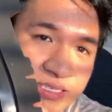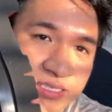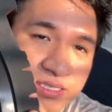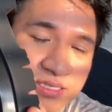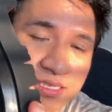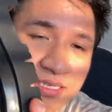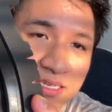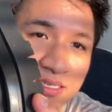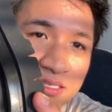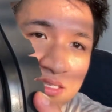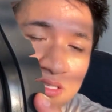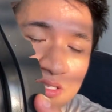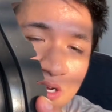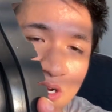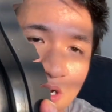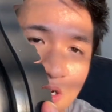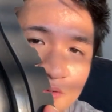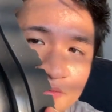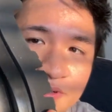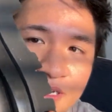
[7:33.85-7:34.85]
It's like a
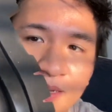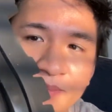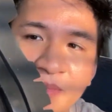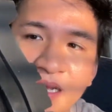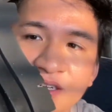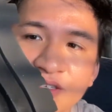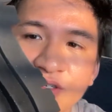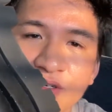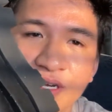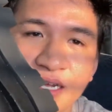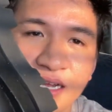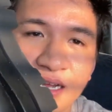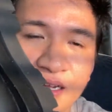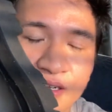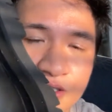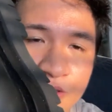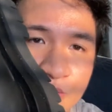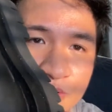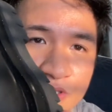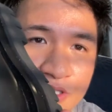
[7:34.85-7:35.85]
soft, I'm not sure
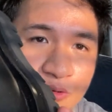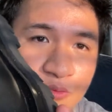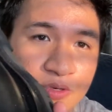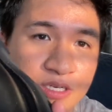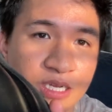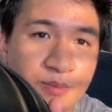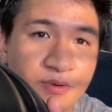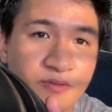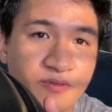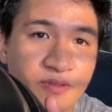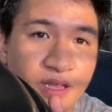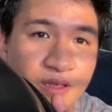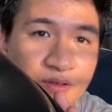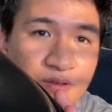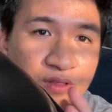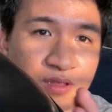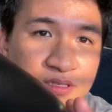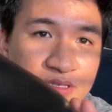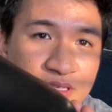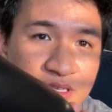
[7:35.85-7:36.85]
100% what type of leather
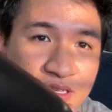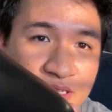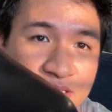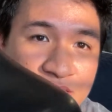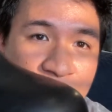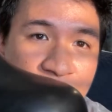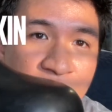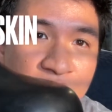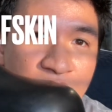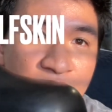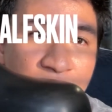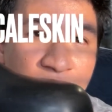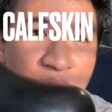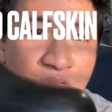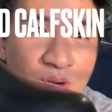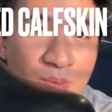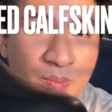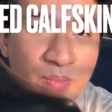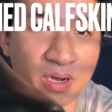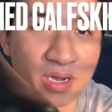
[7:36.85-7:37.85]
this is,
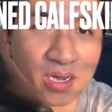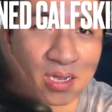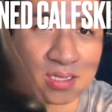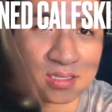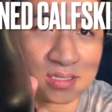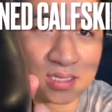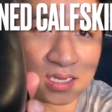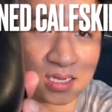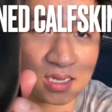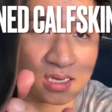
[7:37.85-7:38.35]
but it's like a